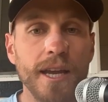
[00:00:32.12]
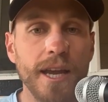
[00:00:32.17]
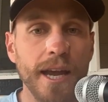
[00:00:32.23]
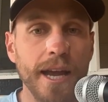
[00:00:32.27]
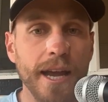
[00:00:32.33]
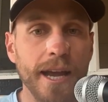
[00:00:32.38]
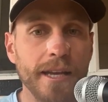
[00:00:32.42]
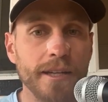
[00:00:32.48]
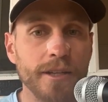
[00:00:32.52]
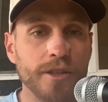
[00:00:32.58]

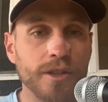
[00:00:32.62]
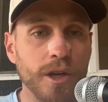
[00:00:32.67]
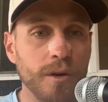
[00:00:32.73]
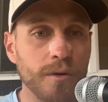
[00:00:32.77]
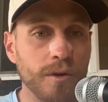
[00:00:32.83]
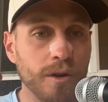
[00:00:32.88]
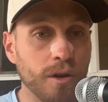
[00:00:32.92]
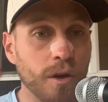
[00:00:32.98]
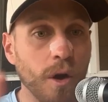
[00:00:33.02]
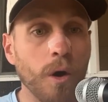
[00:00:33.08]
And so
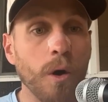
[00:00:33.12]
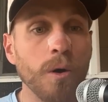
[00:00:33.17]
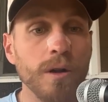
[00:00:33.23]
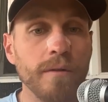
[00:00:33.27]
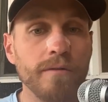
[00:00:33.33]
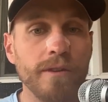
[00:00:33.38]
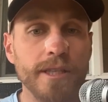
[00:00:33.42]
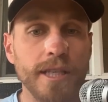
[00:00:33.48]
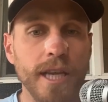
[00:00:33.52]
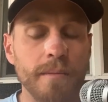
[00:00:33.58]
the goal
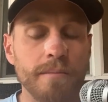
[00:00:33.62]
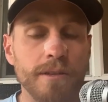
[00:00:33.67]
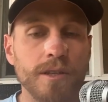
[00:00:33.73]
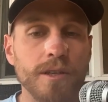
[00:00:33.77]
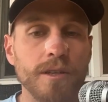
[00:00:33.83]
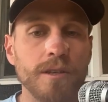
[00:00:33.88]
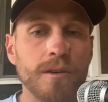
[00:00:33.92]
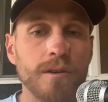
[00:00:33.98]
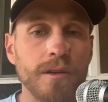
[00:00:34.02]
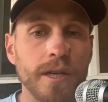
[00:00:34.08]
of this
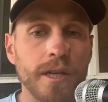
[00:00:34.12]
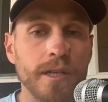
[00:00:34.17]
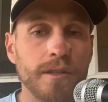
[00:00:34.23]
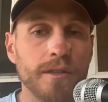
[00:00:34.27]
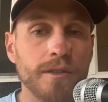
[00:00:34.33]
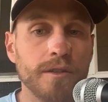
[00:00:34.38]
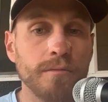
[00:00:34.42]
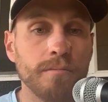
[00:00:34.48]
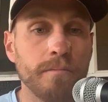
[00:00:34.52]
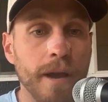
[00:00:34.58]
episode is
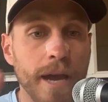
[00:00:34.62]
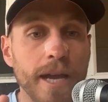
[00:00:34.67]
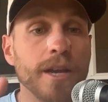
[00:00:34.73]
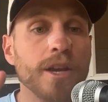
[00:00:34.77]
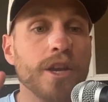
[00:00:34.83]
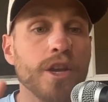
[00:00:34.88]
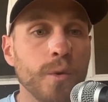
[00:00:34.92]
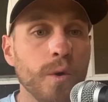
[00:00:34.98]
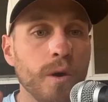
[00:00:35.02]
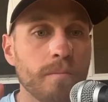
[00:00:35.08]
to make
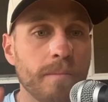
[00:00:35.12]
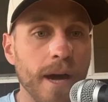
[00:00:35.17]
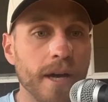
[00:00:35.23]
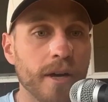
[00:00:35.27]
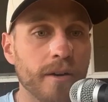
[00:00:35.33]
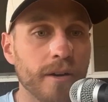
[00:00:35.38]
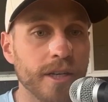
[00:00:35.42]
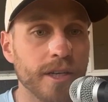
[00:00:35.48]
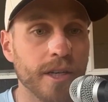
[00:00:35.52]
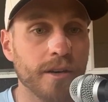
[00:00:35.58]
you a
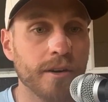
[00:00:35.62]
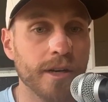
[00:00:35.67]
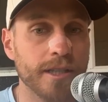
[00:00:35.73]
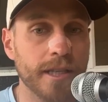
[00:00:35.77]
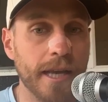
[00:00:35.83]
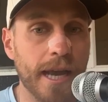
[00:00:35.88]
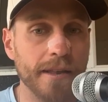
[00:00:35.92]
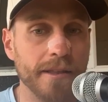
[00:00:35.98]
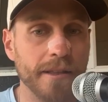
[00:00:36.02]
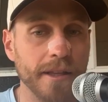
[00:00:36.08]
better endurance
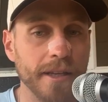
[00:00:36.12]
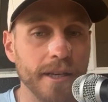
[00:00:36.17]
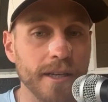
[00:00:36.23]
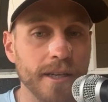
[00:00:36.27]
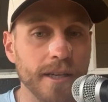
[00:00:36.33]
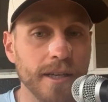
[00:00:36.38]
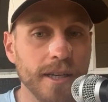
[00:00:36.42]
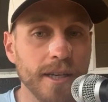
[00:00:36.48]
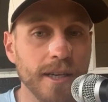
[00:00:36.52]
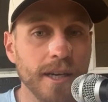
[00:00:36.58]
athlete.
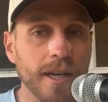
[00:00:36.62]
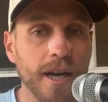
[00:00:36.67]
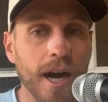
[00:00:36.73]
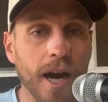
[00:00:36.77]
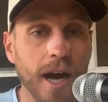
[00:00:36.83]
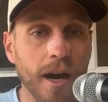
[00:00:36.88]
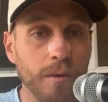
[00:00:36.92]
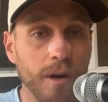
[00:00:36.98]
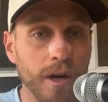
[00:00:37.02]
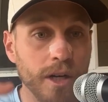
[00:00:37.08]

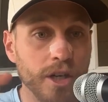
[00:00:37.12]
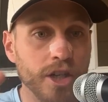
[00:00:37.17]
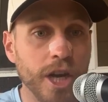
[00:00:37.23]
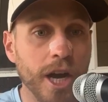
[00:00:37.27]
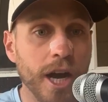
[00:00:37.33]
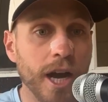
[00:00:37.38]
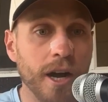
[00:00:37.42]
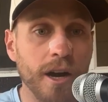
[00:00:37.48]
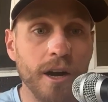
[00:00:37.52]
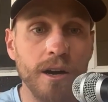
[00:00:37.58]
I want to
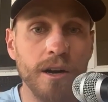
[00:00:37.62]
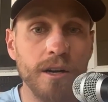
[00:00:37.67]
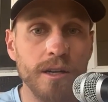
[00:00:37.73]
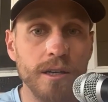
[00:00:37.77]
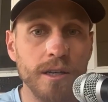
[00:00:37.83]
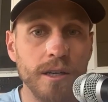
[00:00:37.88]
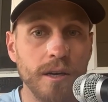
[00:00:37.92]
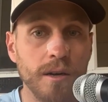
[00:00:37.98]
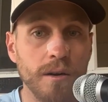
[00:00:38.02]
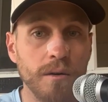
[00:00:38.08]
share
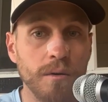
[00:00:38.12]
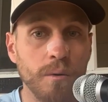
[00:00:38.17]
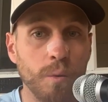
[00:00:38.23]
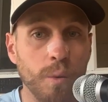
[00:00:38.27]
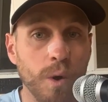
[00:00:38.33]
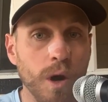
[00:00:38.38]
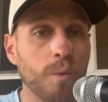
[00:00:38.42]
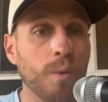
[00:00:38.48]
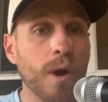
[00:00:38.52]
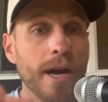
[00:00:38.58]

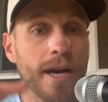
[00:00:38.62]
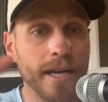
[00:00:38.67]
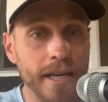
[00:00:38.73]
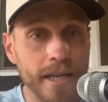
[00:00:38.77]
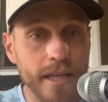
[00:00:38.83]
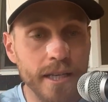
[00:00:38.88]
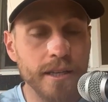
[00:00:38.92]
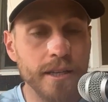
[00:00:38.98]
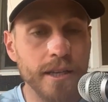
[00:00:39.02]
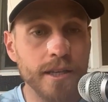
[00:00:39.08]
what went
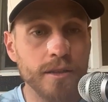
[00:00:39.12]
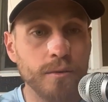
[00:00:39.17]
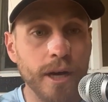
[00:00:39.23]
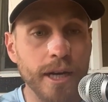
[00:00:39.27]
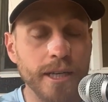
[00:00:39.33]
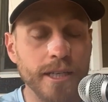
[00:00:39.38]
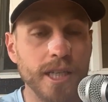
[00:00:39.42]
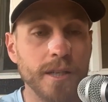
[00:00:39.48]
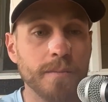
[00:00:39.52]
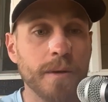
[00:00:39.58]
into this
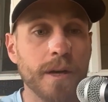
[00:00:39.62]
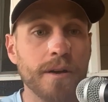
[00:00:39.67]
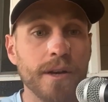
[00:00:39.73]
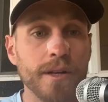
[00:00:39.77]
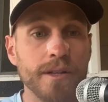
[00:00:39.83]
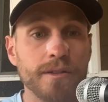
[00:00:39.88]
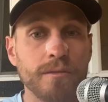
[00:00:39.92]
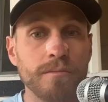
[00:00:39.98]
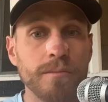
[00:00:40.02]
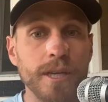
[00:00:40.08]
race
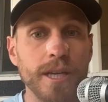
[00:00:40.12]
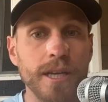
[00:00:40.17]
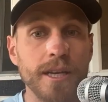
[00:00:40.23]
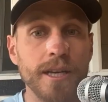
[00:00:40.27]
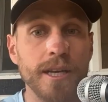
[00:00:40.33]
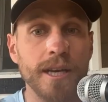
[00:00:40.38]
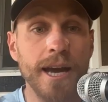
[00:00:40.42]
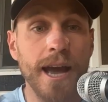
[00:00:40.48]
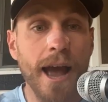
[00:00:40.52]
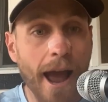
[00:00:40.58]
experience for
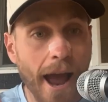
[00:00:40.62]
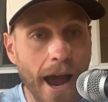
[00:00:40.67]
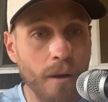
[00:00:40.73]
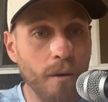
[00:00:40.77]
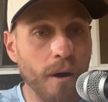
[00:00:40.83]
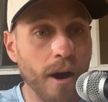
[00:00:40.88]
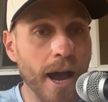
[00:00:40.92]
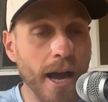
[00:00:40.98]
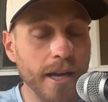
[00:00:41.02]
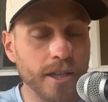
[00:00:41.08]
me, how
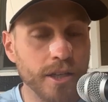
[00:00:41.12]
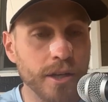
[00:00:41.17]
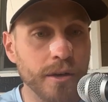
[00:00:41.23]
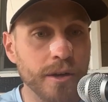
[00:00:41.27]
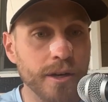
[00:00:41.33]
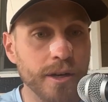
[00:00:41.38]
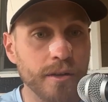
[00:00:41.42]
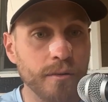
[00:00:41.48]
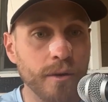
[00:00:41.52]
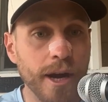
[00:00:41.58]
I
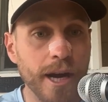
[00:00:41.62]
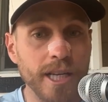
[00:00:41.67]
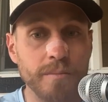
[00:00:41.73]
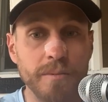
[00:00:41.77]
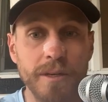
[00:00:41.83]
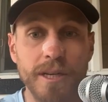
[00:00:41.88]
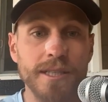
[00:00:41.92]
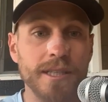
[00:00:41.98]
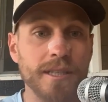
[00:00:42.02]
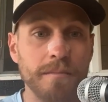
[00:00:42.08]
executed in the race,
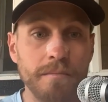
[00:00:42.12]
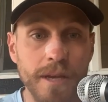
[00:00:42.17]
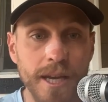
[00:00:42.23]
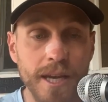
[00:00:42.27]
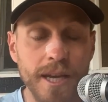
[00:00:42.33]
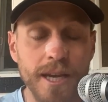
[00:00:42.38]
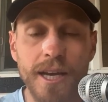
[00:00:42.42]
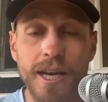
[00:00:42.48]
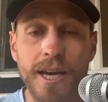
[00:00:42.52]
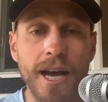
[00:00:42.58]
because to
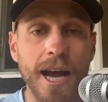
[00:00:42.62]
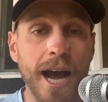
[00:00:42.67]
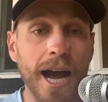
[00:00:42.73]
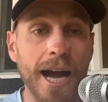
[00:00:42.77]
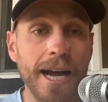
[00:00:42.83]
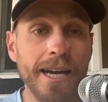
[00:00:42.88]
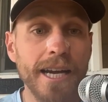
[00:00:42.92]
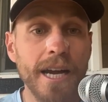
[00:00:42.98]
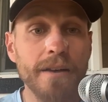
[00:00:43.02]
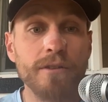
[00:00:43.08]
me,
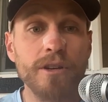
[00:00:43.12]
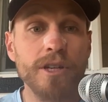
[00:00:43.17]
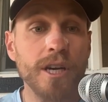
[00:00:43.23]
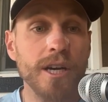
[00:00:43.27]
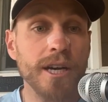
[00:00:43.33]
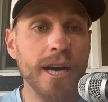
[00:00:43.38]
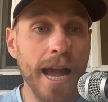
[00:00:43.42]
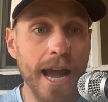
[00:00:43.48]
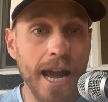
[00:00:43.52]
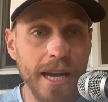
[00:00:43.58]
I'd never
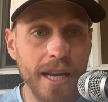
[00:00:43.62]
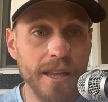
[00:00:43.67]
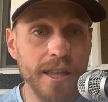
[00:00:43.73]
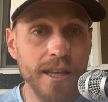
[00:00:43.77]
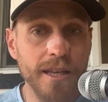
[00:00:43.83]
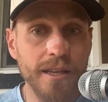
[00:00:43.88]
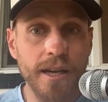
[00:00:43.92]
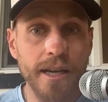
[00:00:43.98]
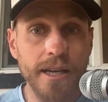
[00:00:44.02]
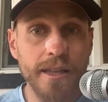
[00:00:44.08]
done
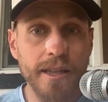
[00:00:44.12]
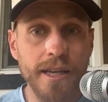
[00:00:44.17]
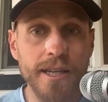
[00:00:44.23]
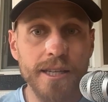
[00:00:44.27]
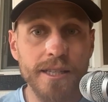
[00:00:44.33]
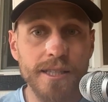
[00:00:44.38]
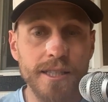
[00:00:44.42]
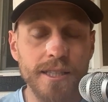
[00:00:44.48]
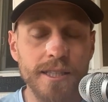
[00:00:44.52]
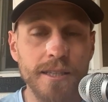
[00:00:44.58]
anything like
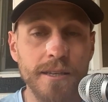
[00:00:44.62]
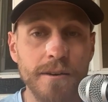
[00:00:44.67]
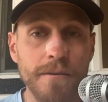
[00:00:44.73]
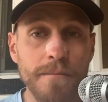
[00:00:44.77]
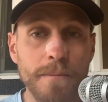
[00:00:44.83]
this.